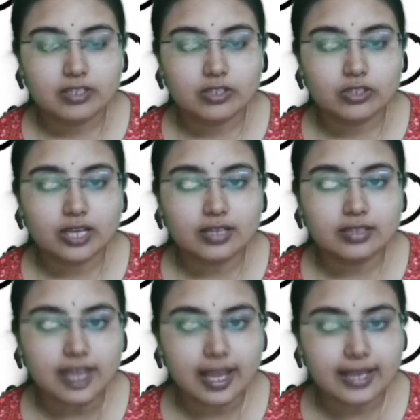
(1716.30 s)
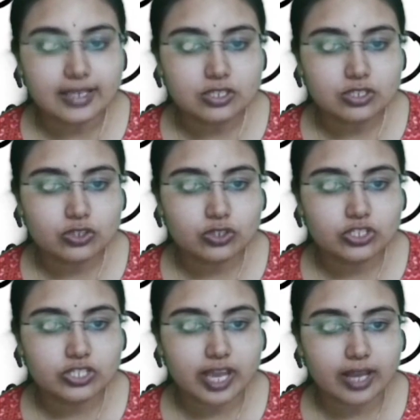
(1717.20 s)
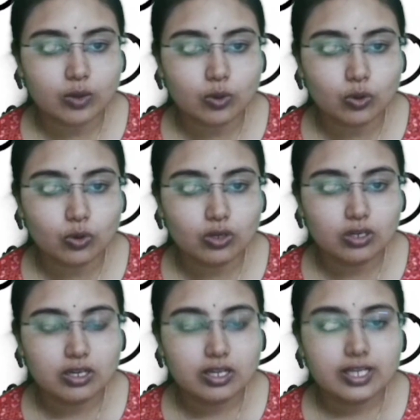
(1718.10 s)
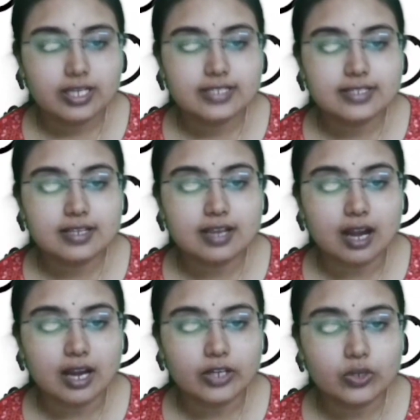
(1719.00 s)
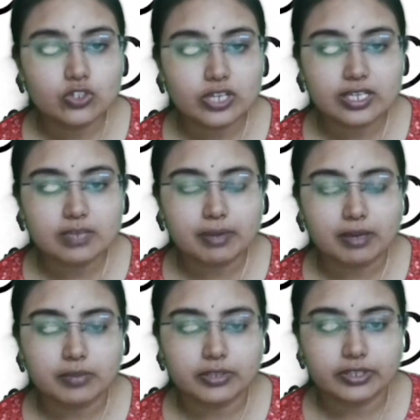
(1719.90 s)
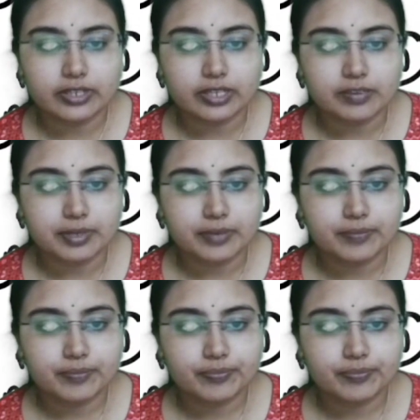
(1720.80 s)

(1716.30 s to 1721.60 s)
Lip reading: But on the other hand, your tacho is a cardiogenic pulmonary edema.